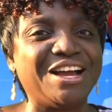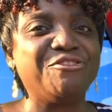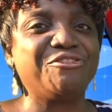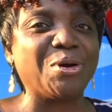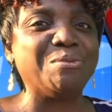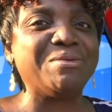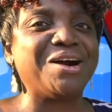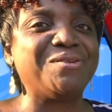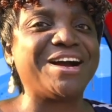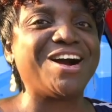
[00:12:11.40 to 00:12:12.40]
from
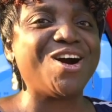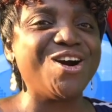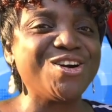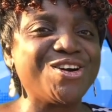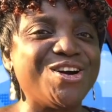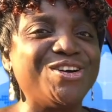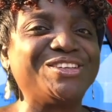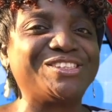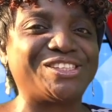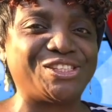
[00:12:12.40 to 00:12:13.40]
our Hong Kong
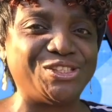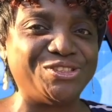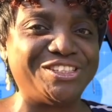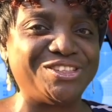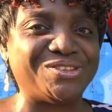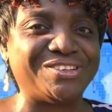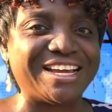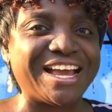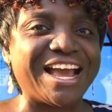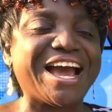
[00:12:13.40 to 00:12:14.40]
studio.
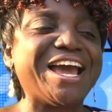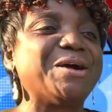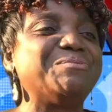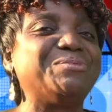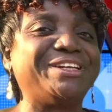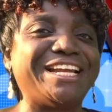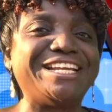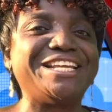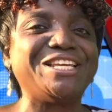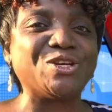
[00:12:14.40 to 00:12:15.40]
Hi, I'm
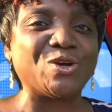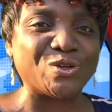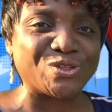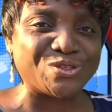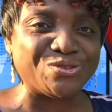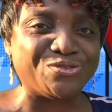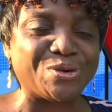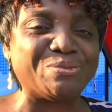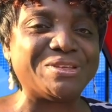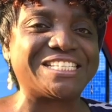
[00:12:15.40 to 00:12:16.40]
Bolande Ikotun
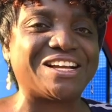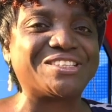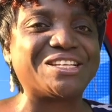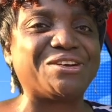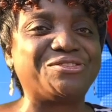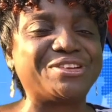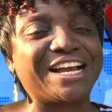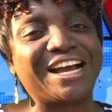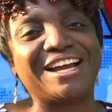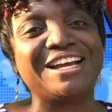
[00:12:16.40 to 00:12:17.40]
from the South
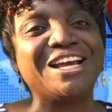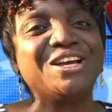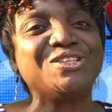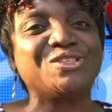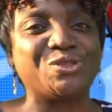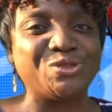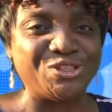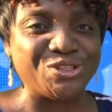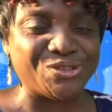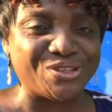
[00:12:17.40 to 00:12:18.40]
Africa
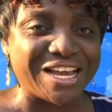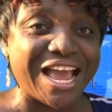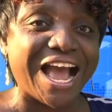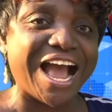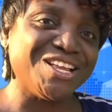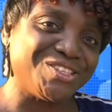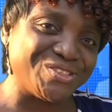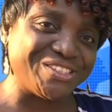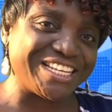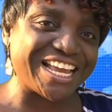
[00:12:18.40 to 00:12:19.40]
studio. And
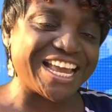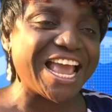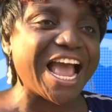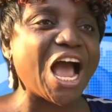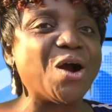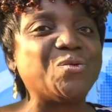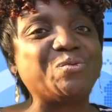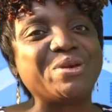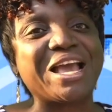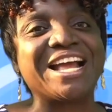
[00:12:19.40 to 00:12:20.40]
today, I will
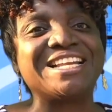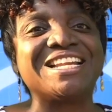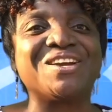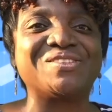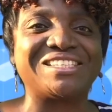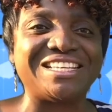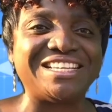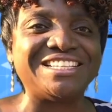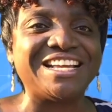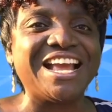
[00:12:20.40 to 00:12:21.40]
be
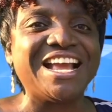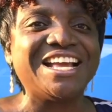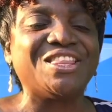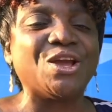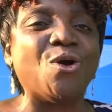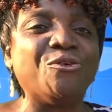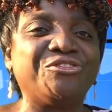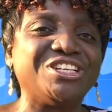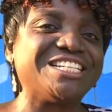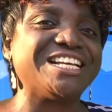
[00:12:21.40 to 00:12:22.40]
announcing the
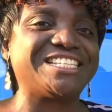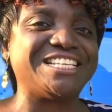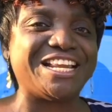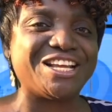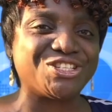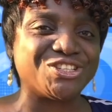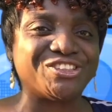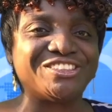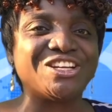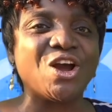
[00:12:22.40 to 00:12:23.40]
official
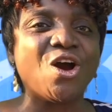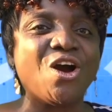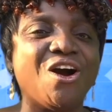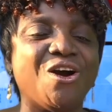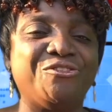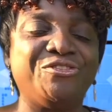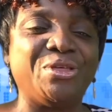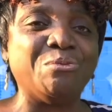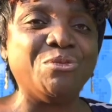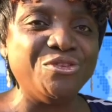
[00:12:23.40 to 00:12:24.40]
selection of
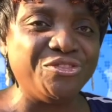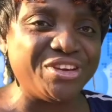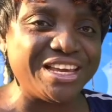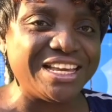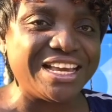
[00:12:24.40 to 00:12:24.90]
the movie